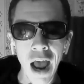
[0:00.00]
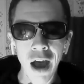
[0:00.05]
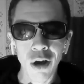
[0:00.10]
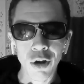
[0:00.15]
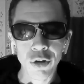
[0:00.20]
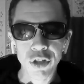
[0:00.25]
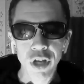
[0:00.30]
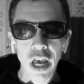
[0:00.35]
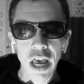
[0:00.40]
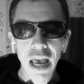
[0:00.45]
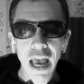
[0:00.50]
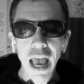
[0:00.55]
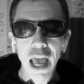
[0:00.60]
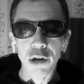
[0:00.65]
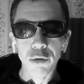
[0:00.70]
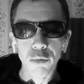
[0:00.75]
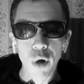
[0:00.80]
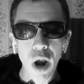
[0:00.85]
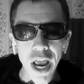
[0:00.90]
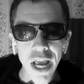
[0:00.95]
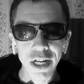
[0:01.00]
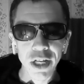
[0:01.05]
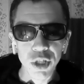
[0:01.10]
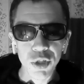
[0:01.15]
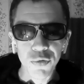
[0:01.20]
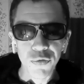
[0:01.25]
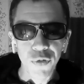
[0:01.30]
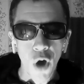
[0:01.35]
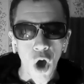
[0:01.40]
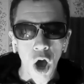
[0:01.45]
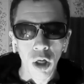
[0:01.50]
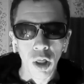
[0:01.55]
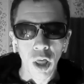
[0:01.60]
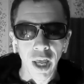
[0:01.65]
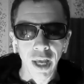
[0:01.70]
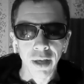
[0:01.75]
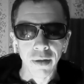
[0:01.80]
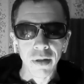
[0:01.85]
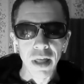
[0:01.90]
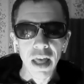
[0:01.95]
ground and rain is
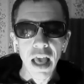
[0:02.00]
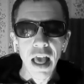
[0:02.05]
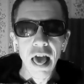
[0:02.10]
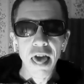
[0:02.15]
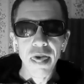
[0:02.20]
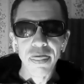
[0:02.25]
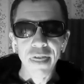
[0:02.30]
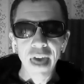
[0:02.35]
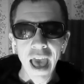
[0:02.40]
falling.